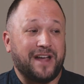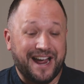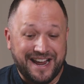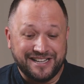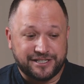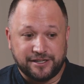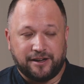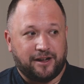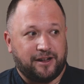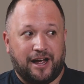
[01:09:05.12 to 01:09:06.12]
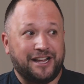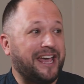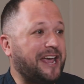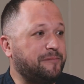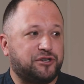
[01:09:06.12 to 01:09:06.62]
That is a
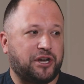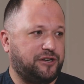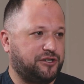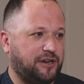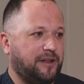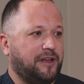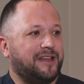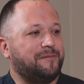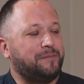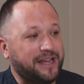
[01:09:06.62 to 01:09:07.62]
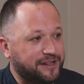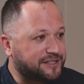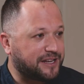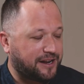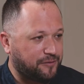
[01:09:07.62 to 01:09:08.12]
game changer. It
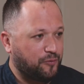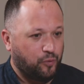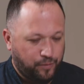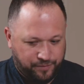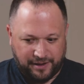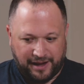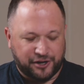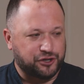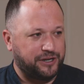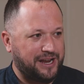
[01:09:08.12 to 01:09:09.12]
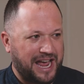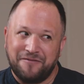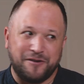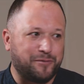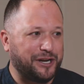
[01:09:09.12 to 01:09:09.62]
means that actually
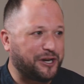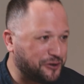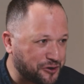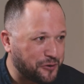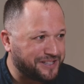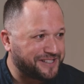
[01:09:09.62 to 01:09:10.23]
everybody can do it.